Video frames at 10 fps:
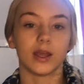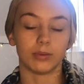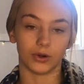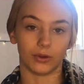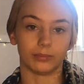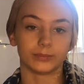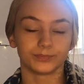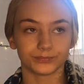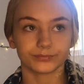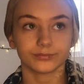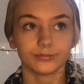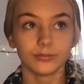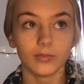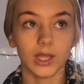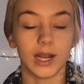put up
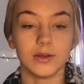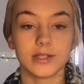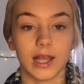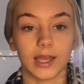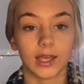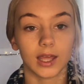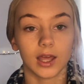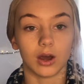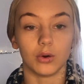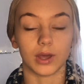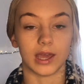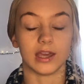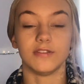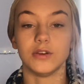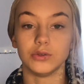and I was like, okay,
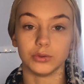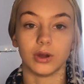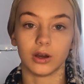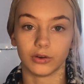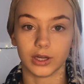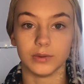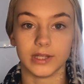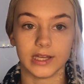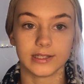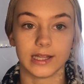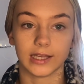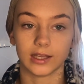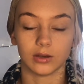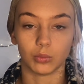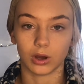if you do not agree with this, like,
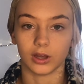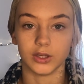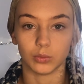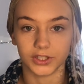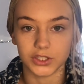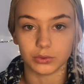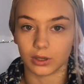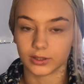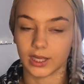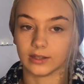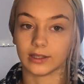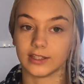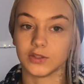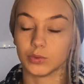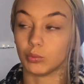why do you not think that
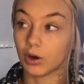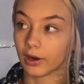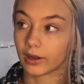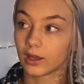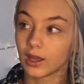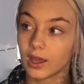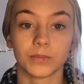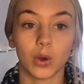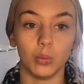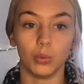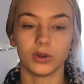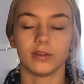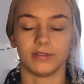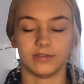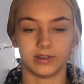this would work? One of the
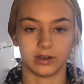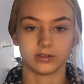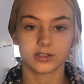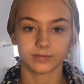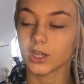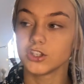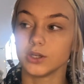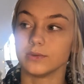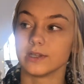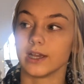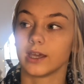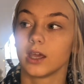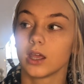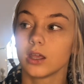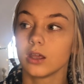fifth years, she was like,
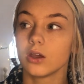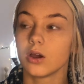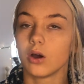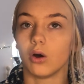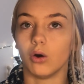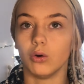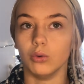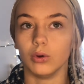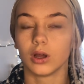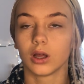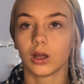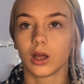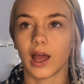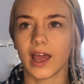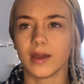oh,
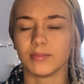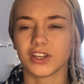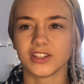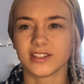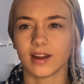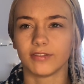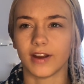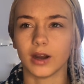because it's not fair